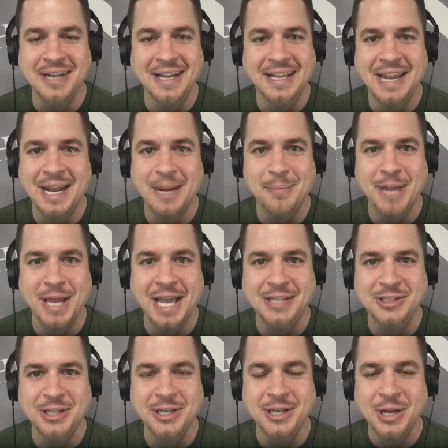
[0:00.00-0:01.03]
I can't
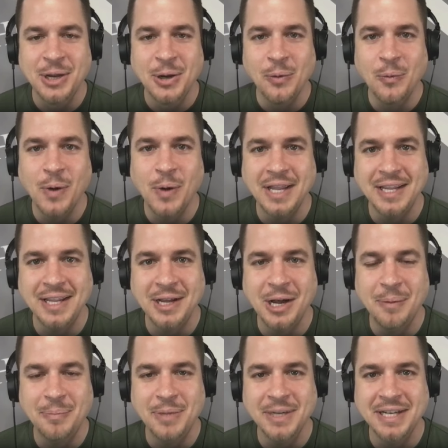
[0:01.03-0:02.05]
imagine waking
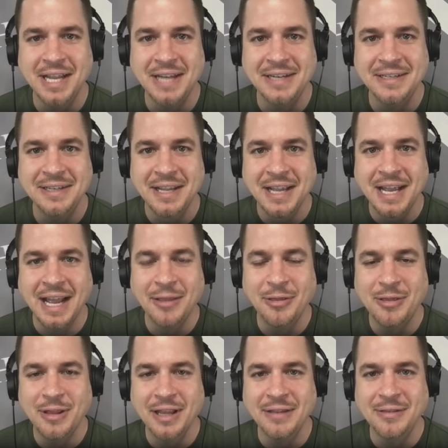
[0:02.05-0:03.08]
up and
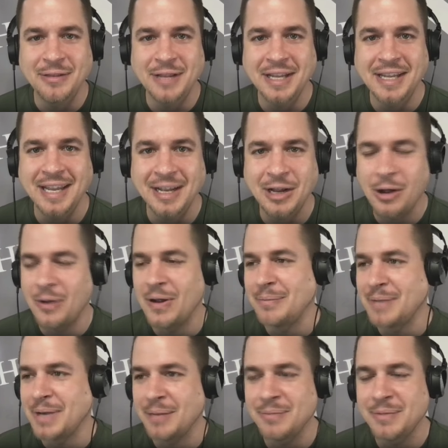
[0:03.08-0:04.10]
thinking, oh,
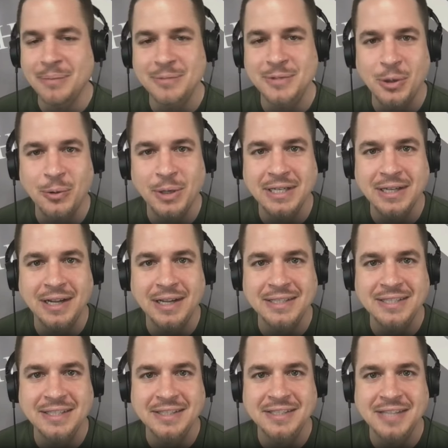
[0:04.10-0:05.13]
I'm going
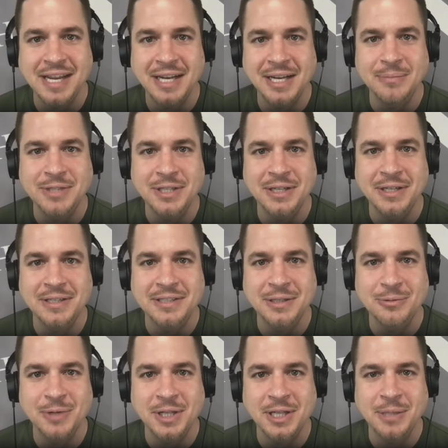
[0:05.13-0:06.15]
to the stadium to
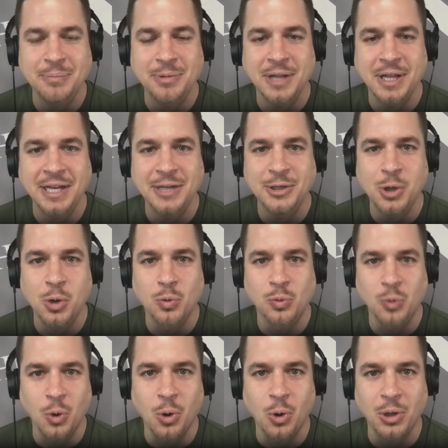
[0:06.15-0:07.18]
really play no
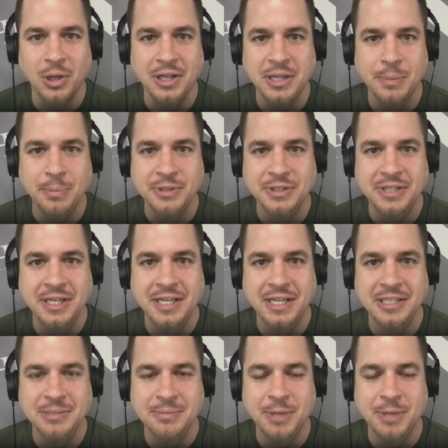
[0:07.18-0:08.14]
role in the proceedings.